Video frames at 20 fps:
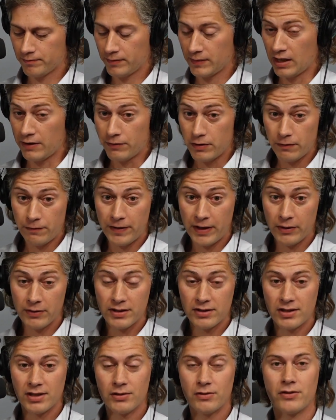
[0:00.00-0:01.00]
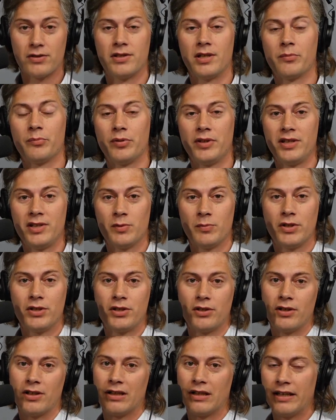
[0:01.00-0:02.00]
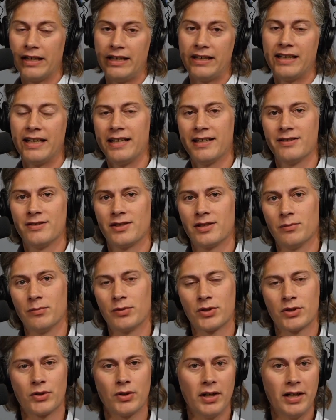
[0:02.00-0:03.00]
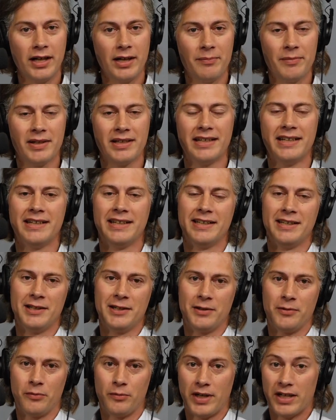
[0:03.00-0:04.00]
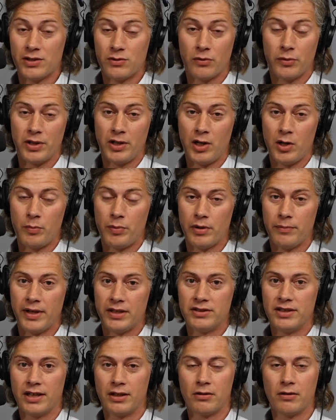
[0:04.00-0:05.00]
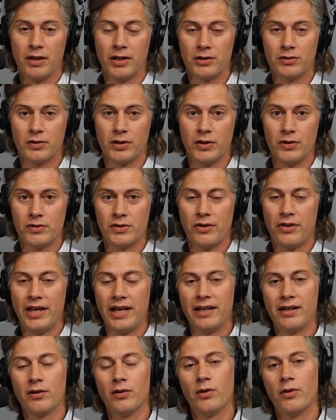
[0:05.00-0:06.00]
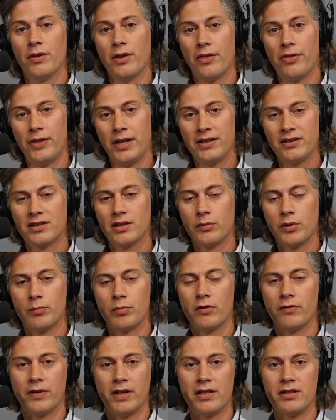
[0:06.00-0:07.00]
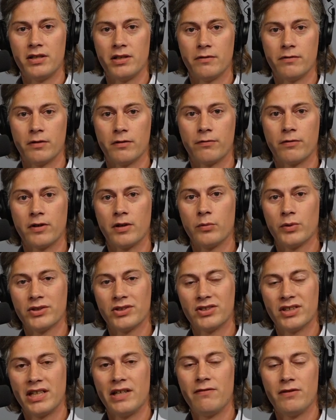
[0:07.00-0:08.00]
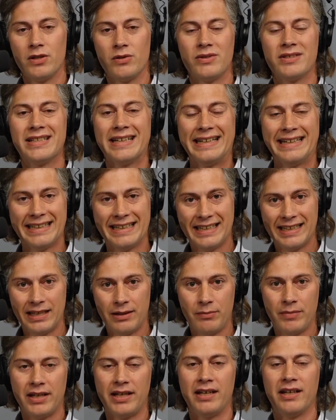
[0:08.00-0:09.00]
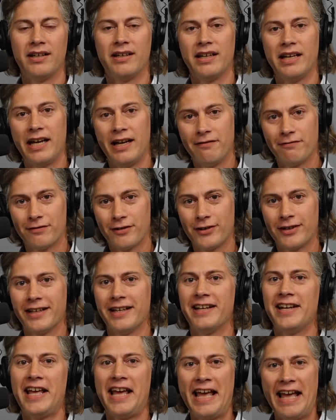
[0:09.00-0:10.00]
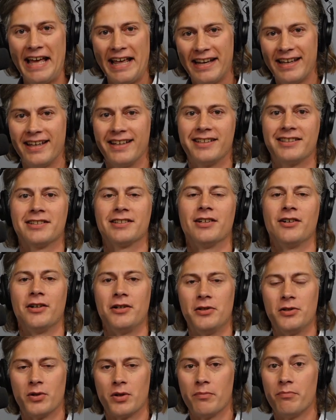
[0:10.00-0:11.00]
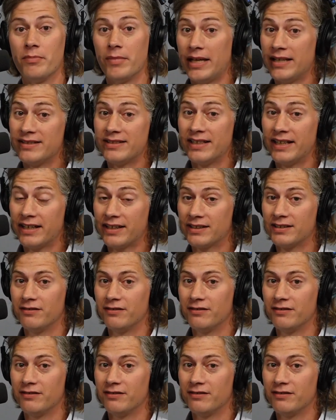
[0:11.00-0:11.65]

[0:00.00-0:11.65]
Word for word: If you found this interesting, please be sure to like and subscribe. That's what we hope on MedTech Crossroads that the things that we provide to you for free will save you time and effort and headaches on your MedTech